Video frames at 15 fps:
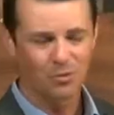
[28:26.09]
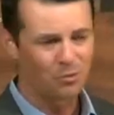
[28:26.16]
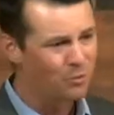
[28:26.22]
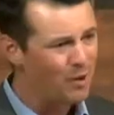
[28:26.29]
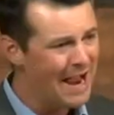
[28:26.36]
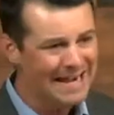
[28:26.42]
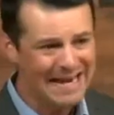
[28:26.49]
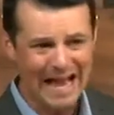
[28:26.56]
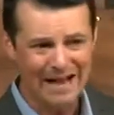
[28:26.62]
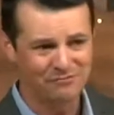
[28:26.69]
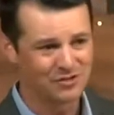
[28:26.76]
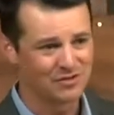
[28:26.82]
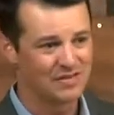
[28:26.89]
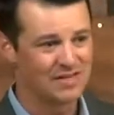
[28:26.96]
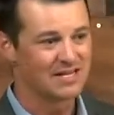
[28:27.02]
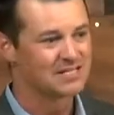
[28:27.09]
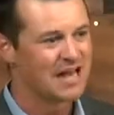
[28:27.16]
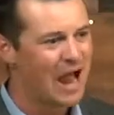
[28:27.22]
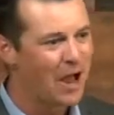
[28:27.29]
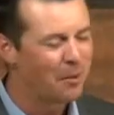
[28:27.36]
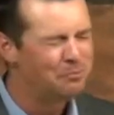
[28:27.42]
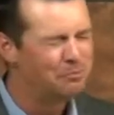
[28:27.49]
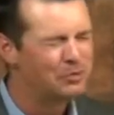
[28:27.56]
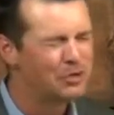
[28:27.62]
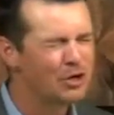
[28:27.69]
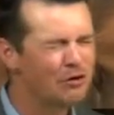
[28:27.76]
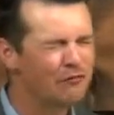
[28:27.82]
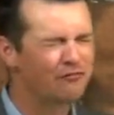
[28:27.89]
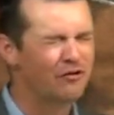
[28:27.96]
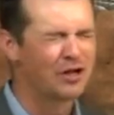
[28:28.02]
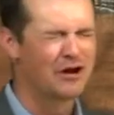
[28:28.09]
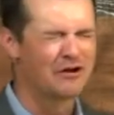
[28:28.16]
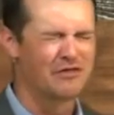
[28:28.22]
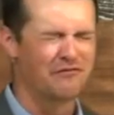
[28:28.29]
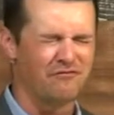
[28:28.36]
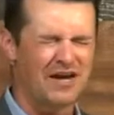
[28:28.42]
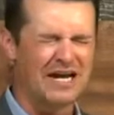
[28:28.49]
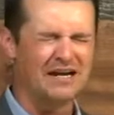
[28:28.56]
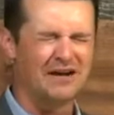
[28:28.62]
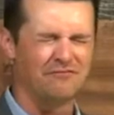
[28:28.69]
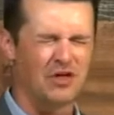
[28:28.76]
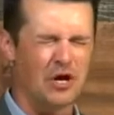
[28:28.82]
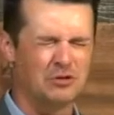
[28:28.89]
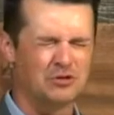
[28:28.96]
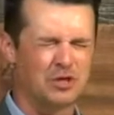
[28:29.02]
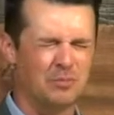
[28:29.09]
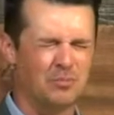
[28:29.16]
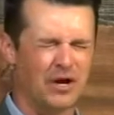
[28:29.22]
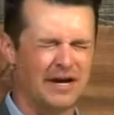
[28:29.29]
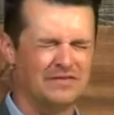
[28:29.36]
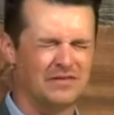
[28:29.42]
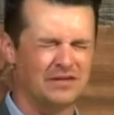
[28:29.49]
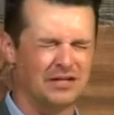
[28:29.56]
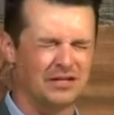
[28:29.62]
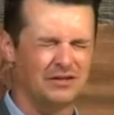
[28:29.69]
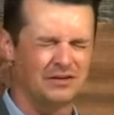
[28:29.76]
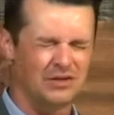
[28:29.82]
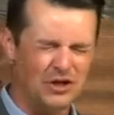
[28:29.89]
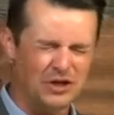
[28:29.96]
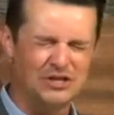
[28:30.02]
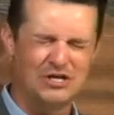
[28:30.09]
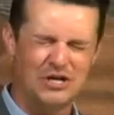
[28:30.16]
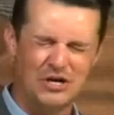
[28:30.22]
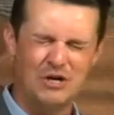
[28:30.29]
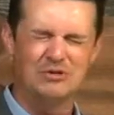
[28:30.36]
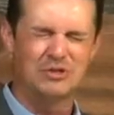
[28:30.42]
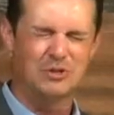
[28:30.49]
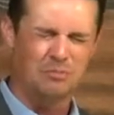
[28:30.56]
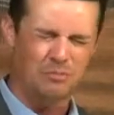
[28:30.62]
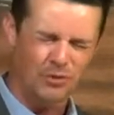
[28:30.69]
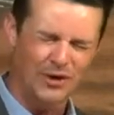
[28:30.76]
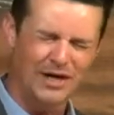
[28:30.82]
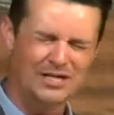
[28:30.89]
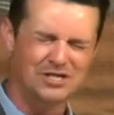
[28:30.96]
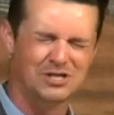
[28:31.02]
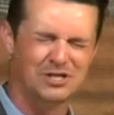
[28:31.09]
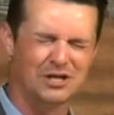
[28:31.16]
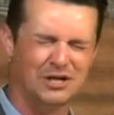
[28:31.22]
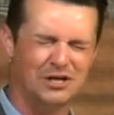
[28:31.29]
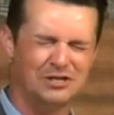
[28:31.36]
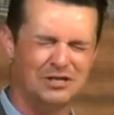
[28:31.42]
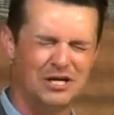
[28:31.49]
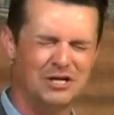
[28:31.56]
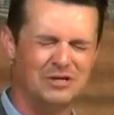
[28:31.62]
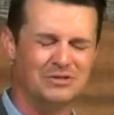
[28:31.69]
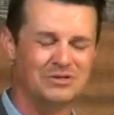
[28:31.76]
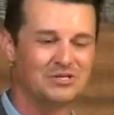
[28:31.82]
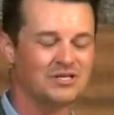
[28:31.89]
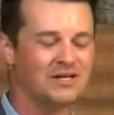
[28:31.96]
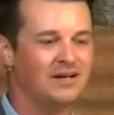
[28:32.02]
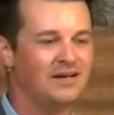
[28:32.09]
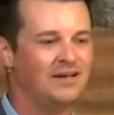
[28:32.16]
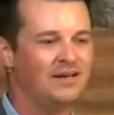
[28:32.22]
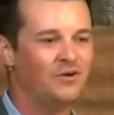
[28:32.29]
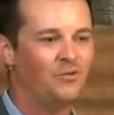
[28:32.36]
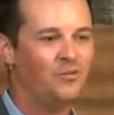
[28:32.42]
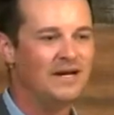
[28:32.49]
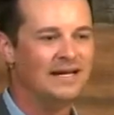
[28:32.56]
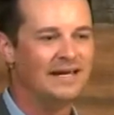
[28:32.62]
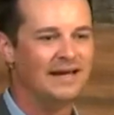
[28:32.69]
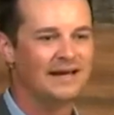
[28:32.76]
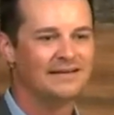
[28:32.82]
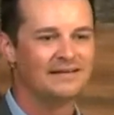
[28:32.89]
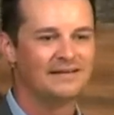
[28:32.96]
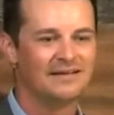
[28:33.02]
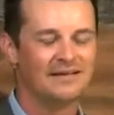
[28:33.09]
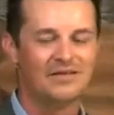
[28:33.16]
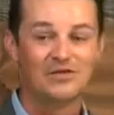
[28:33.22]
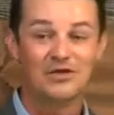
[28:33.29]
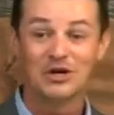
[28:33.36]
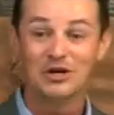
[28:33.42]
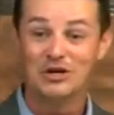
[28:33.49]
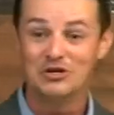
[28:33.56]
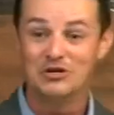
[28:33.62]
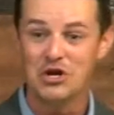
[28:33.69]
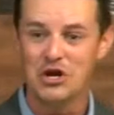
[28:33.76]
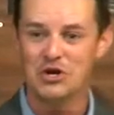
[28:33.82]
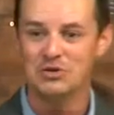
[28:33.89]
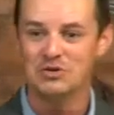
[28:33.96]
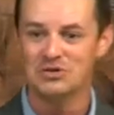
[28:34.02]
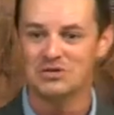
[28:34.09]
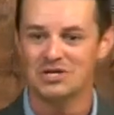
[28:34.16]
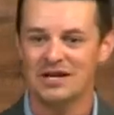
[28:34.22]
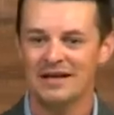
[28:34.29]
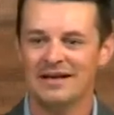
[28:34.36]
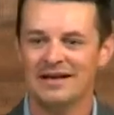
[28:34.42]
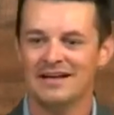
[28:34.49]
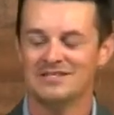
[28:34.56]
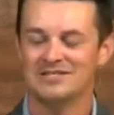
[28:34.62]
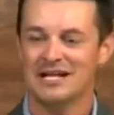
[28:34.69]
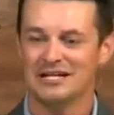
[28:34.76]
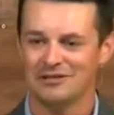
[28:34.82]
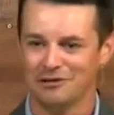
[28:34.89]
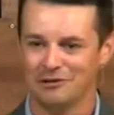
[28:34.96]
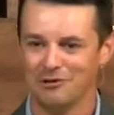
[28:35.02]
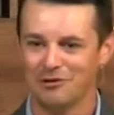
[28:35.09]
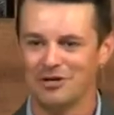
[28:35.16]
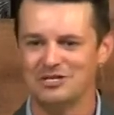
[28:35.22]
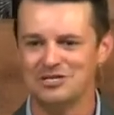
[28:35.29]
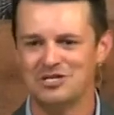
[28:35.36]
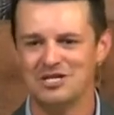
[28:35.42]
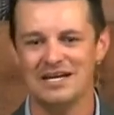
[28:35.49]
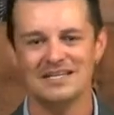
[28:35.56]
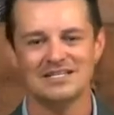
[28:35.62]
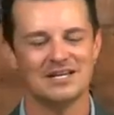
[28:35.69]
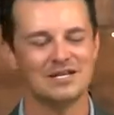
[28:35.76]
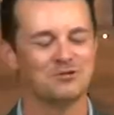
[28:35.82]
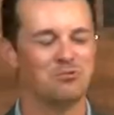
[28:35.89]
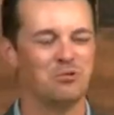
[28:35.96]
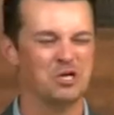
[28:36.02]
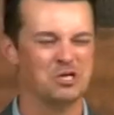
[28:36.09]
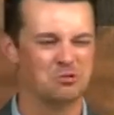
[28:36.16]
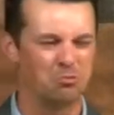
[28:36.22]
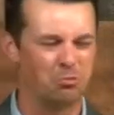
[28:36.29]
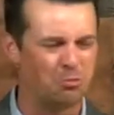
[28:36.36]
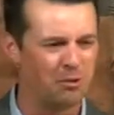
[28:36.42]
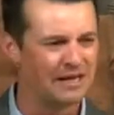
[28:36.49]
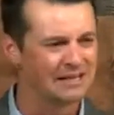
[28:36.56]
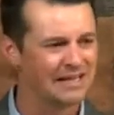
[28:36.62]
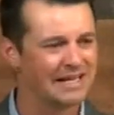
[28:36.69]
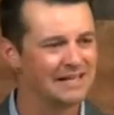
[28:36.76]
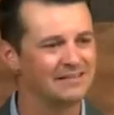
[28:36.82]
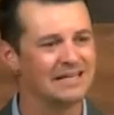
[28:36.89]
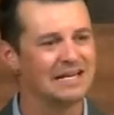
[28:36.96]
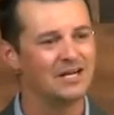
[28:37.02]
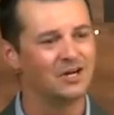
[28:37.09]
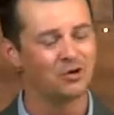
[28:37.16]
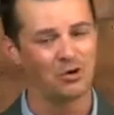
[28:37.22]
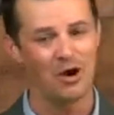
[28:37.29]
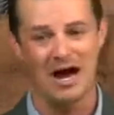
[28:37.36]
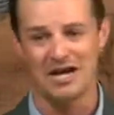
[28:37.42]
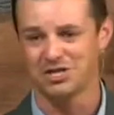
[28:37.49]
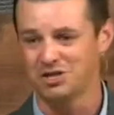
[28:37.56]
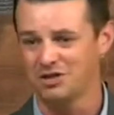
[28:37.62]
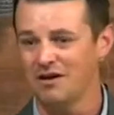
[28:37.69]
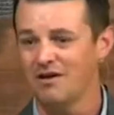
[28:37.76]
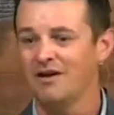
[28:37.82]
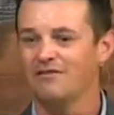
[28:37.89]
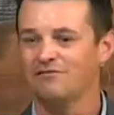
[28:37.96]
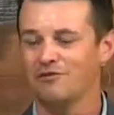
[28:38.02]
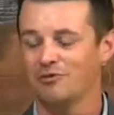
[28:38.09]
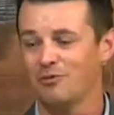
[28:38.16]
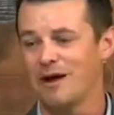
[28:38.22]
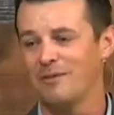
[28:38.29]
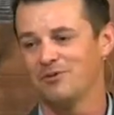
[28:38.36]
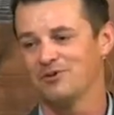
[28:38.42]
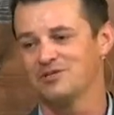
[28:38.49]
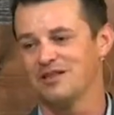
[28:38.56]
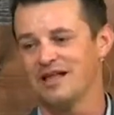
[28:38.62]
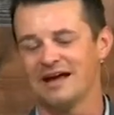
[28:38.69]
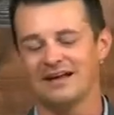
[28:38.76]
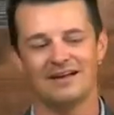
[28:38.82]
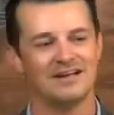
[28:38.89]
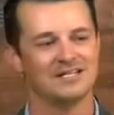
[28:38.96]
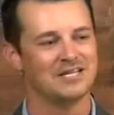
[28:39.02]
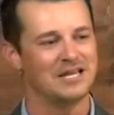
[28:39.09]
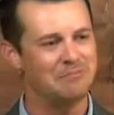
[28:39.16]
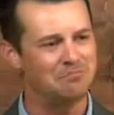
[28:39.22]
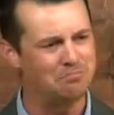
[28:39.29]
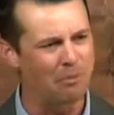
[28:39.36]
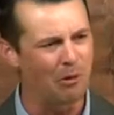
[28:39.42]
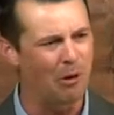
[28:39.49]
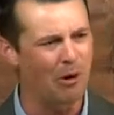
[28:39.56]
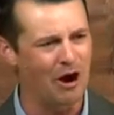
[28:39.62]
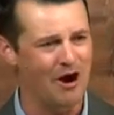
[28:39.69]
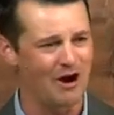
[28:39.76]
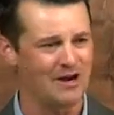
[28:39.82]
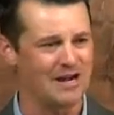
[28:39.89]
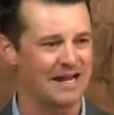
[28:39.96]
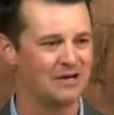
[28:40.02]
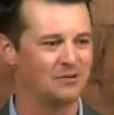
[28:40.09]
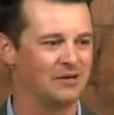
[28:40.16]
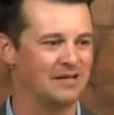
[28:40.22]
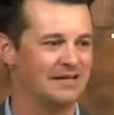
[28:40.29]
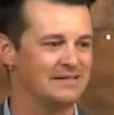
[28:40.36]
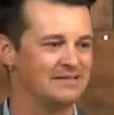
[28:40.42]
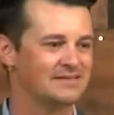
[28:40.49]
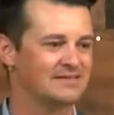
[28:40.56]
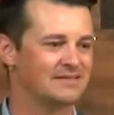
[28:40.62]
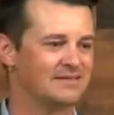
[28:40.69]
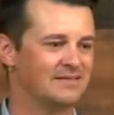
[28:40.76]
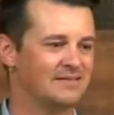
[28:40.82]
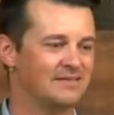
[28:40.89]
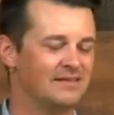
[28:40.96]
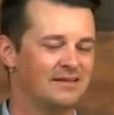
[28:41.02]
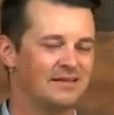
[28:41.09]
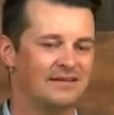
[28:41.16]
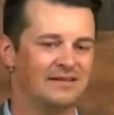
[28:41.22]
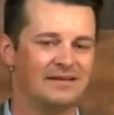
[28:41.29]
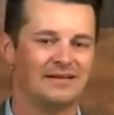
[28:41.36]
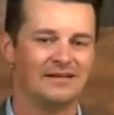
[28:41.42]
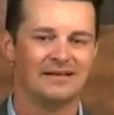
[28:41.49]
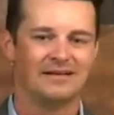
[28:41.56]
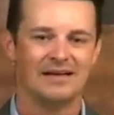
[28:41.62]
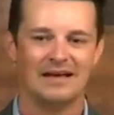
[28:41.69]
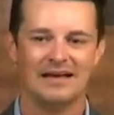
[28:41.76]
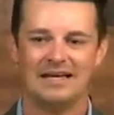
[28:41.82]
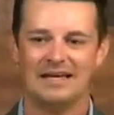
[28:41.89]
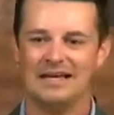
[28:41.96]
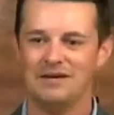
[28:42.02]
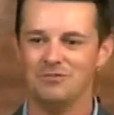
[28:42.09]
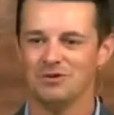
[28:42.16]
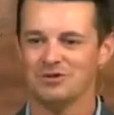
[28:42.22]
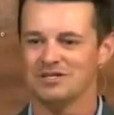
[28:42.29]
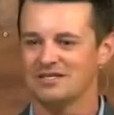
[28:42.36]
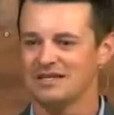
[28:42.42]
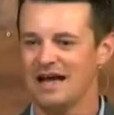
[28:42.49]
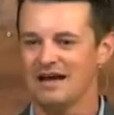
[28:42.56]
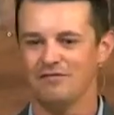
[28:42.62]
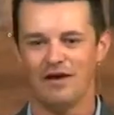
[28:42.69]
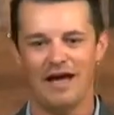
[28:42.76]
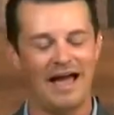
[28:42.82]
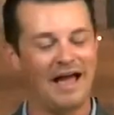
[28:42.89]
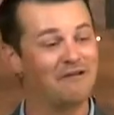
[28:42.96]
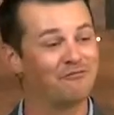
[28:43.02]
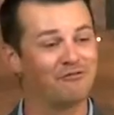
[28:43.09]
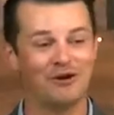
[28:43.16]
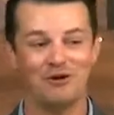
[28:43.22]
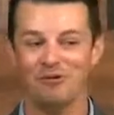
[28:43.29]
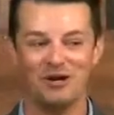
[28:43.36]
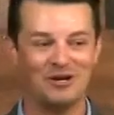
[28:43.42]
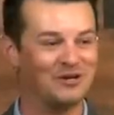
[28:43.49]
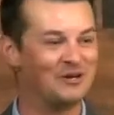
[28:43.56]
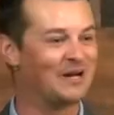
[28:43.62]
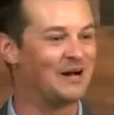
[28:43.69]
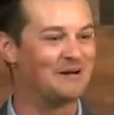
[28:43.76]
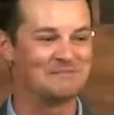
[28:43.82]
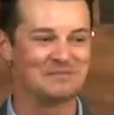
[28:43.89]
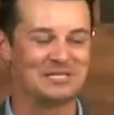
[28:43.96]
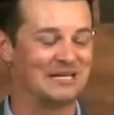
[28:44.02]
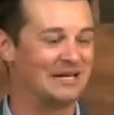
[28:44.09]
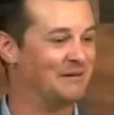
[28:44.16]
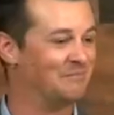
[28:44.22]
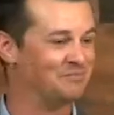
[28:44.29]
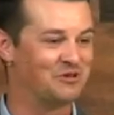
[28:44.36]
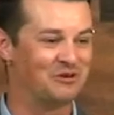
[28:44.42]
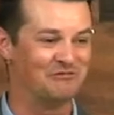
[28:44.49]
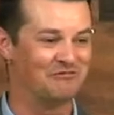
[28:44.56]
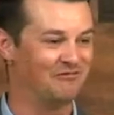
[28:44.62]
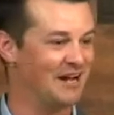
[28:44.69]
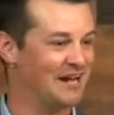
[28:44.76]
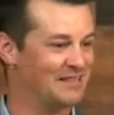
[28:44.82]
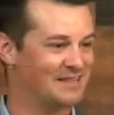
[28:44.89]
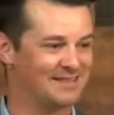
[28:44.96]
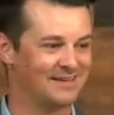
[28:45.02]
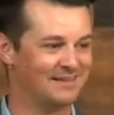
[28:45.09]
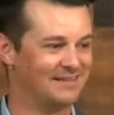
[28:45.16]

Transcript: Right after this, how beautiful are the feet of those who bring the good news, who preach the good news. We get the good news is that the Lord Jesus was willingly crushed for rebels like us. He bore our iniquities, and he will save everyone who comes to him through faith